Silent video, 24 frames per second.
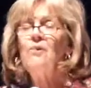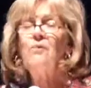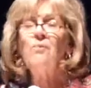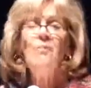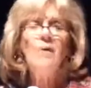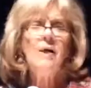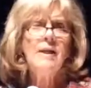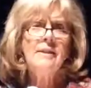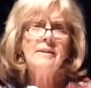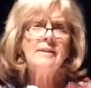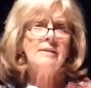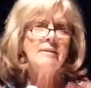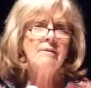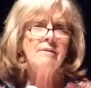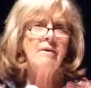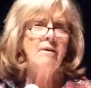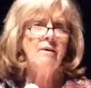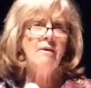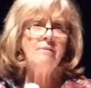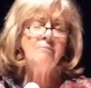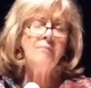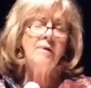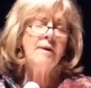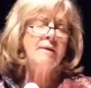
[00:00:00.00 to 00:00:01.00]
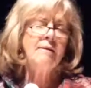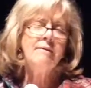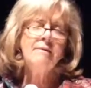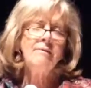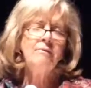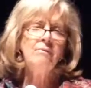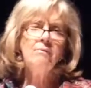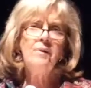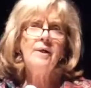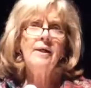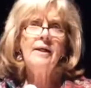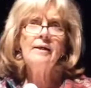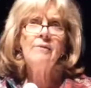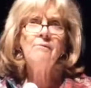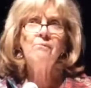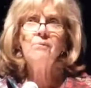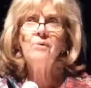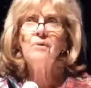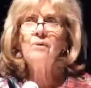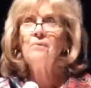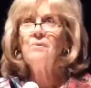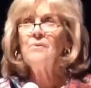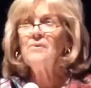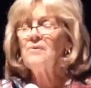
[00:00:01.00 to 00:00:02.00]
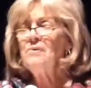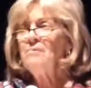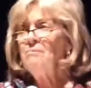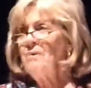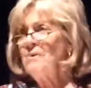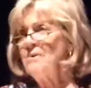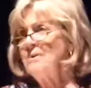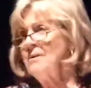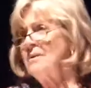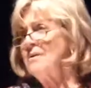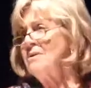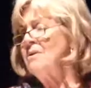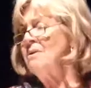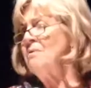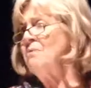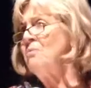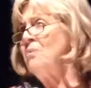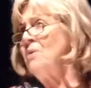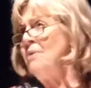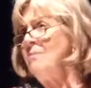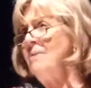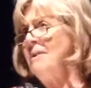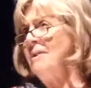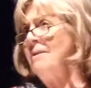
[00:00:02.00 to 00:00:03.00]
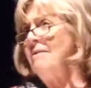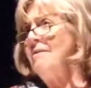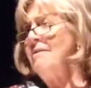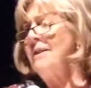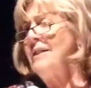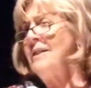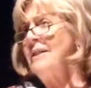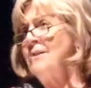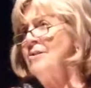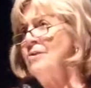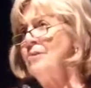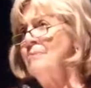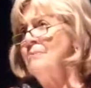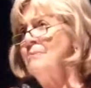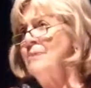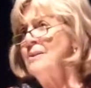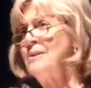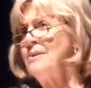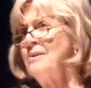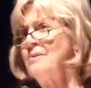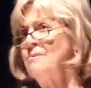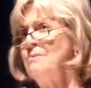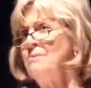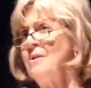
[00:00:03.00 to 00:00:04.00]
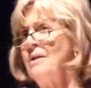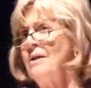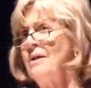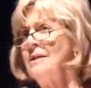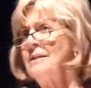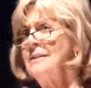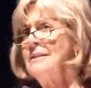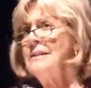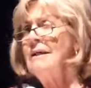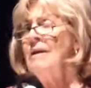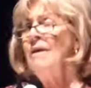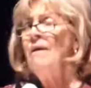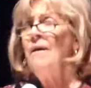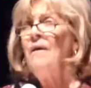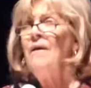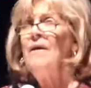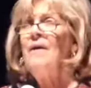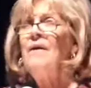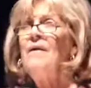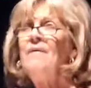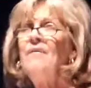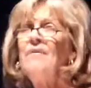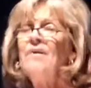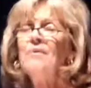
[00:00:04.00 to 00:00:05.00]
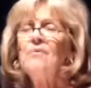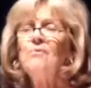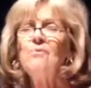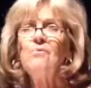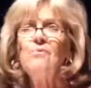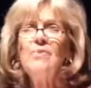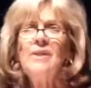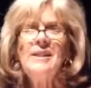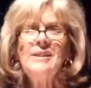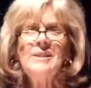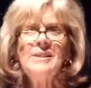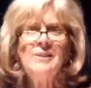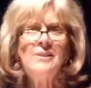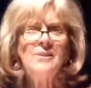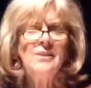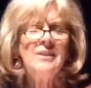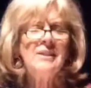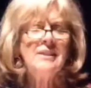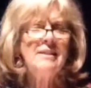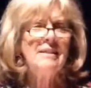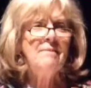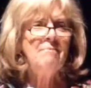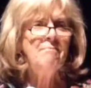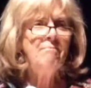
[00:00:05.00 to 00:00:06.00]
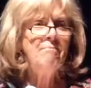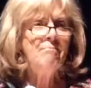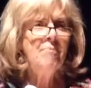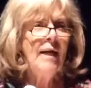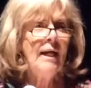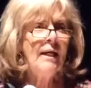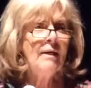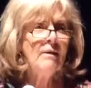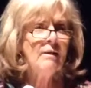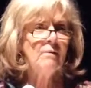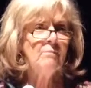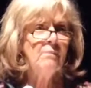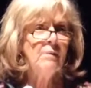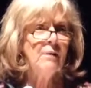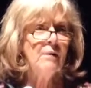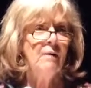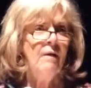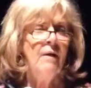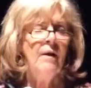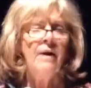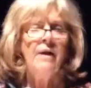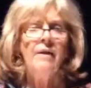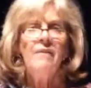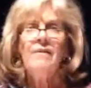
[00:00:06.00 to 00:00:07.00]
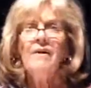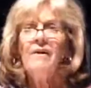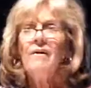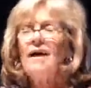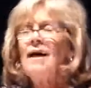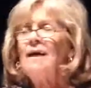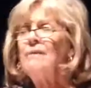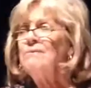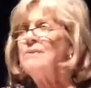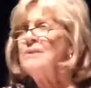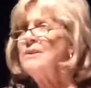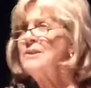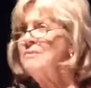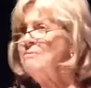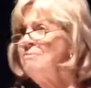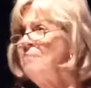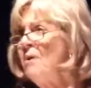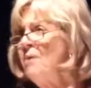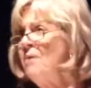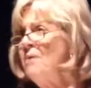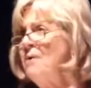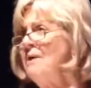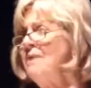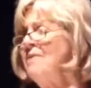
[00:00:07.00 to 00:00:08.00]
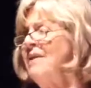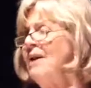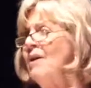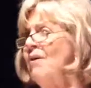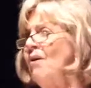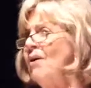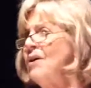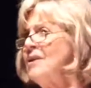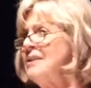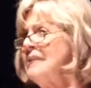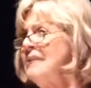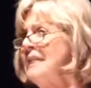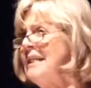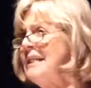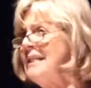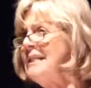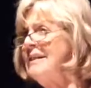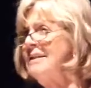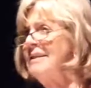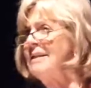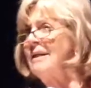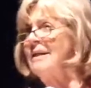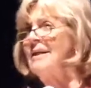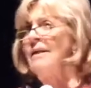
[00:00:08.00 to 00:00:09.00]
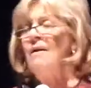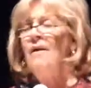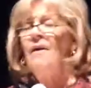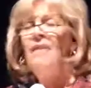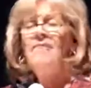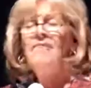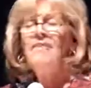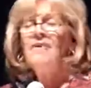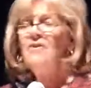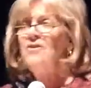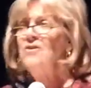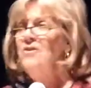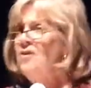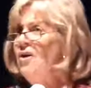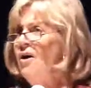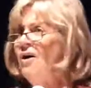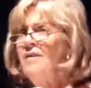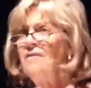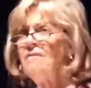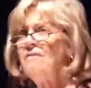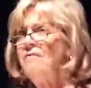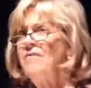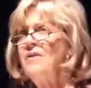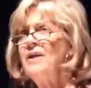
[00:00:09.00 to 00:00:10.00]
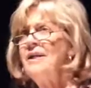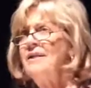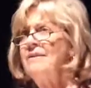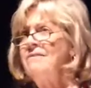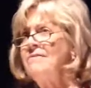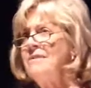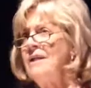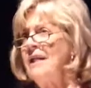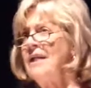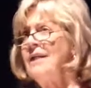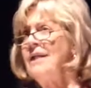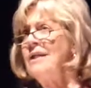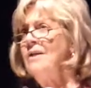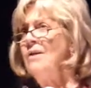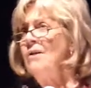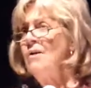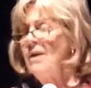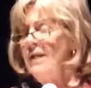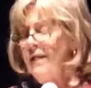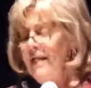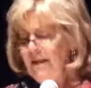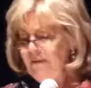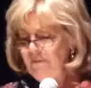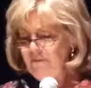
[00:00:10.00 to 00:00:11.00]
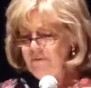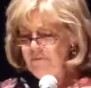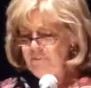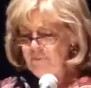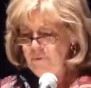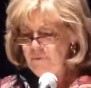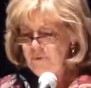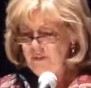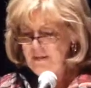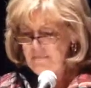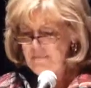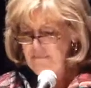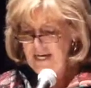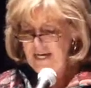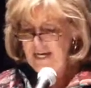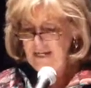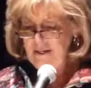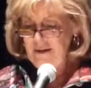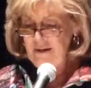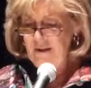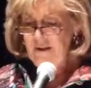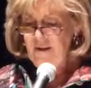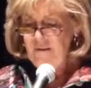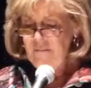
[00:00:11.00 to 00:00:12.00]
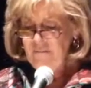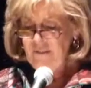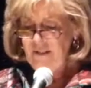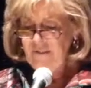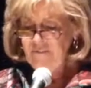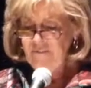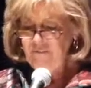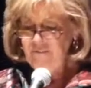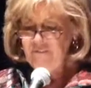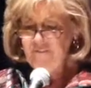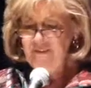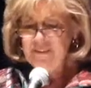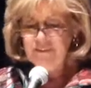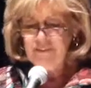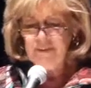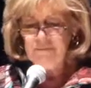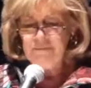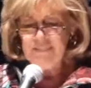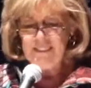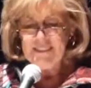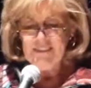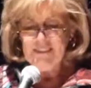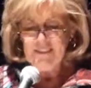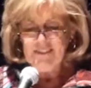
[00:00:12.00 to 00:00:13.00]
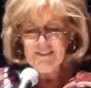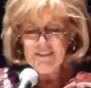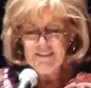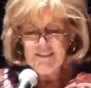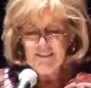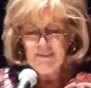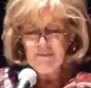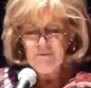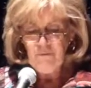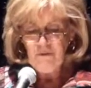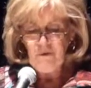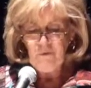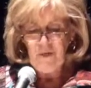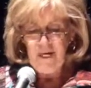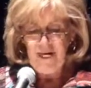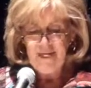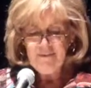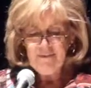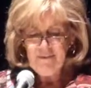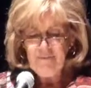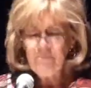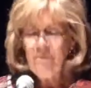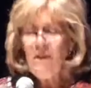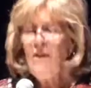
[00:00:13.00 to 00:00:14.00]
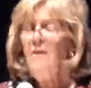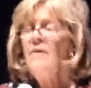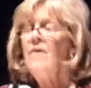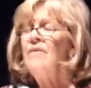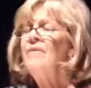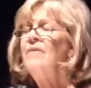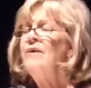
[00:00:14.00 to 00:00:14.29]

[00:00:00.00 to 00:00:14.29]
One is called, the one I work with the most is called Women Living Under Muslim Laws. Their research is impeccable. They're outspoken, they're articulate. They're not afraid of taking on every boogeyman that the fundamentalists throw at them.